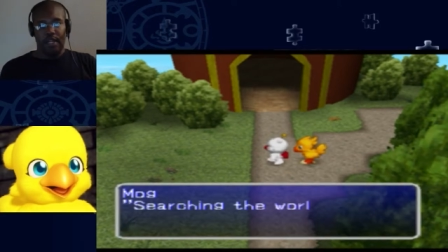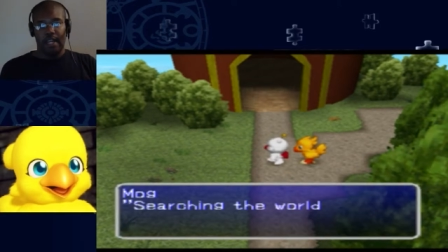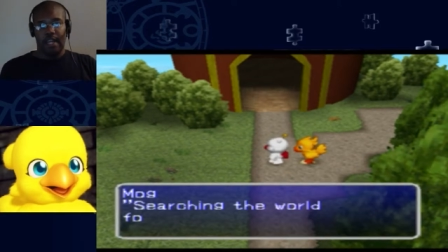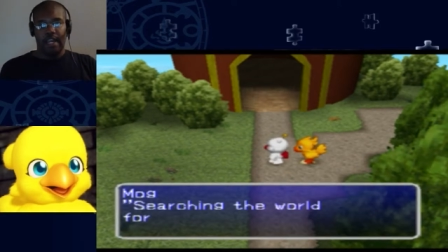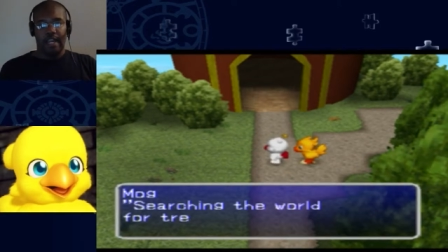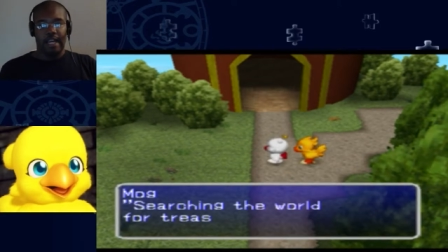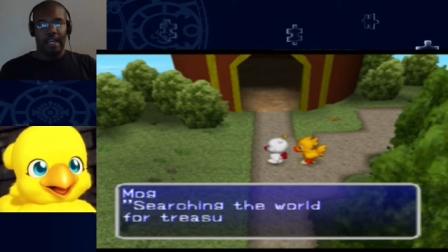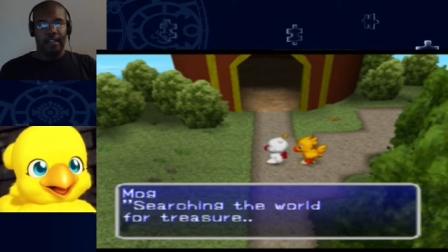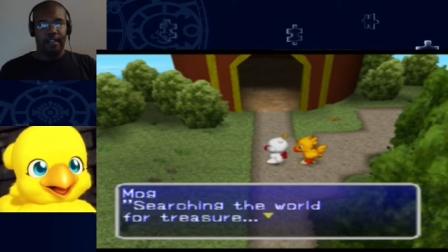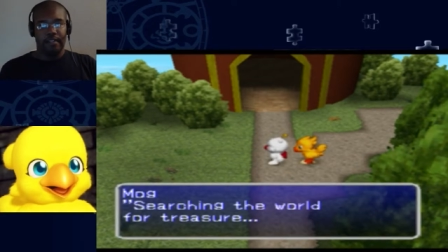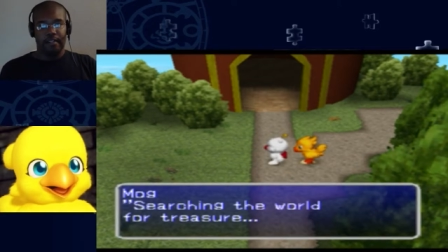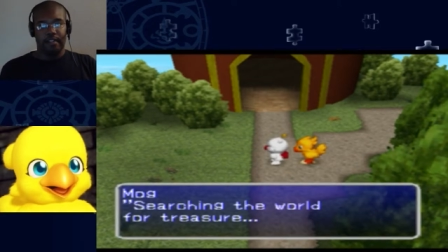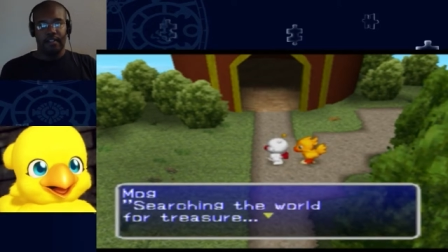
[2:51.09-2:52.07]

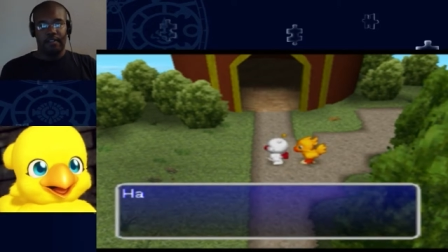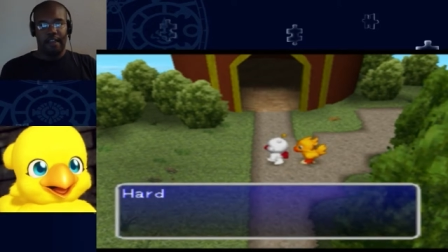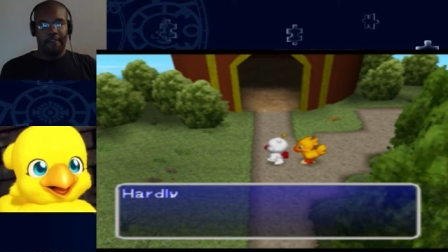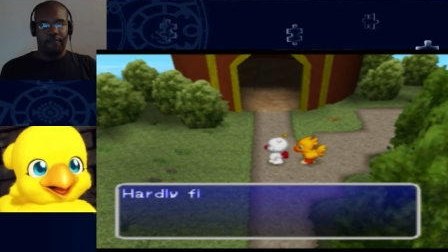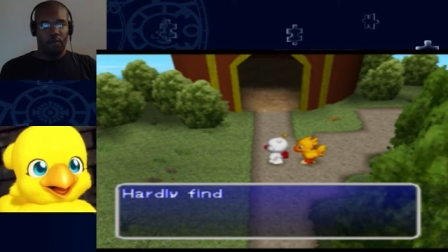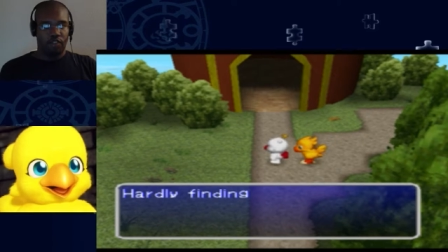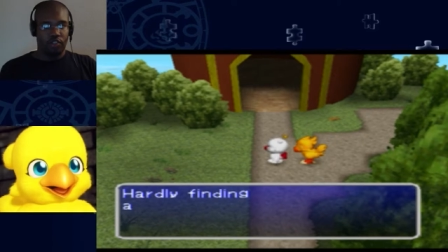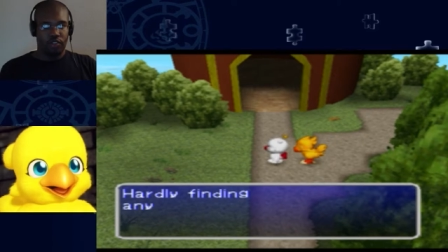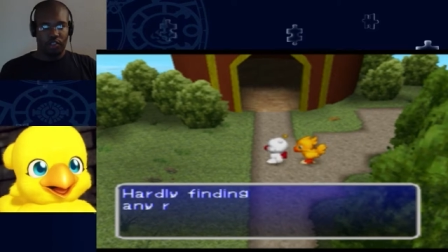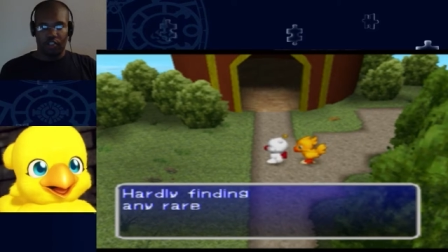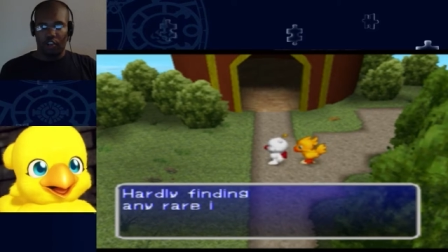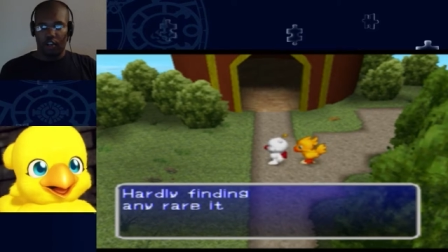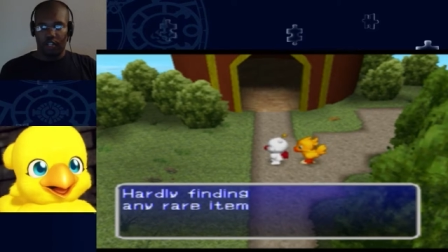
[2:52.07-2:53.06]
and that forces you to
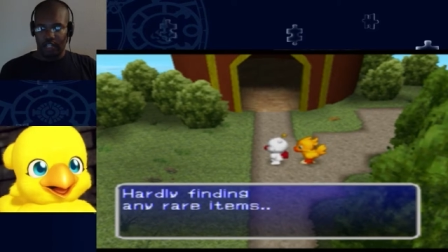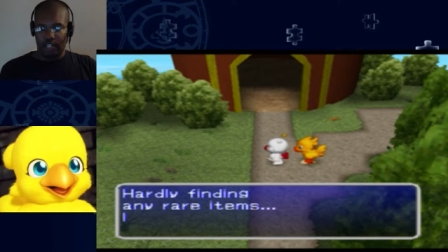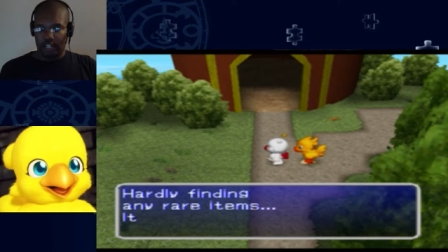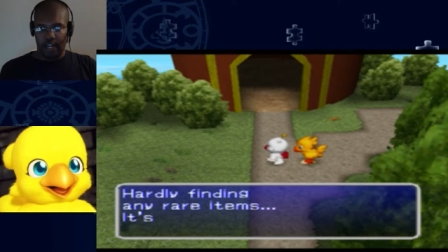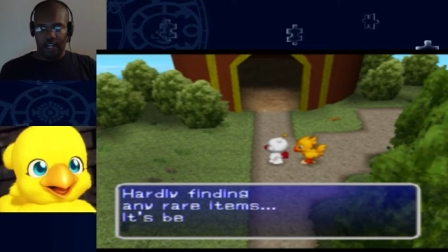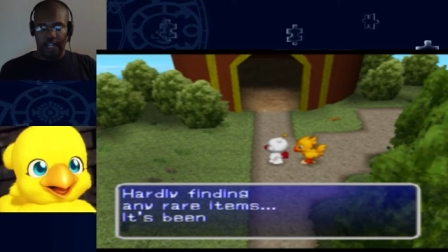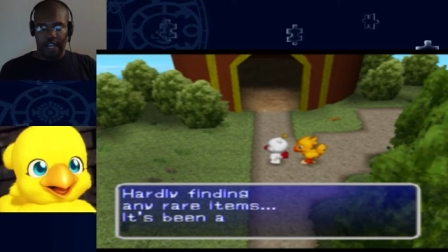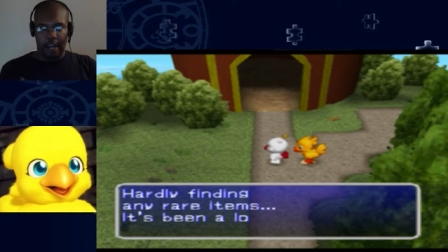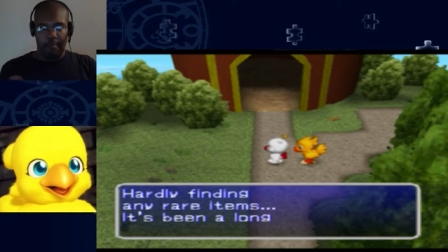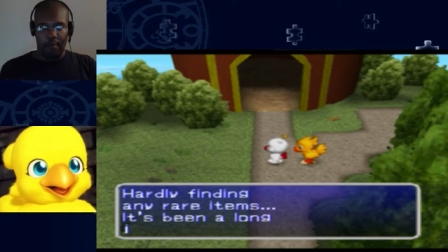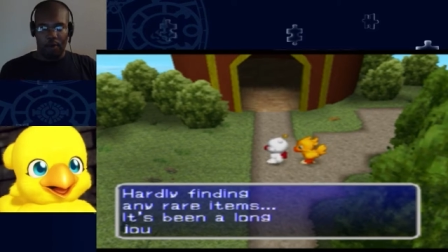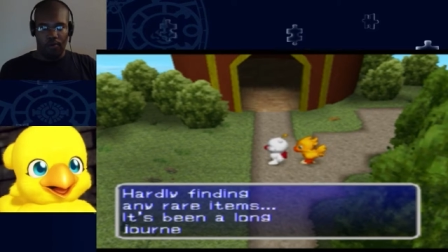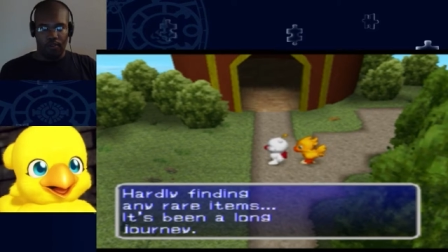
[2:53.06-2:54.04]
start the entire game
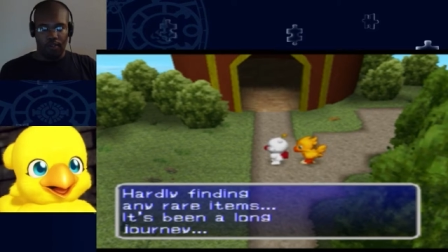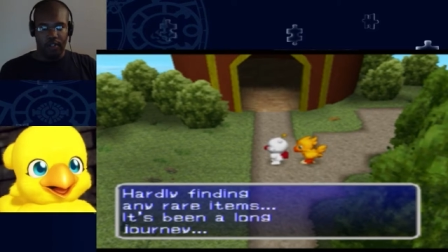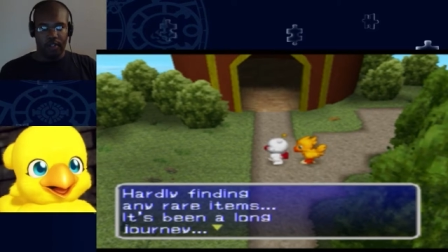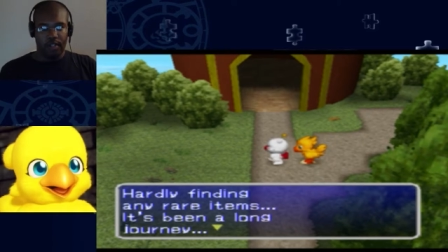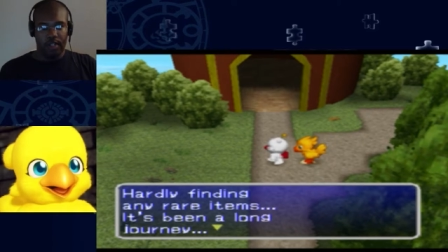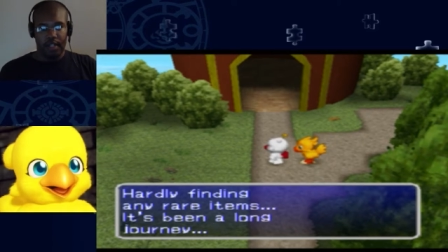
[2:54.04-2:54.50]
over.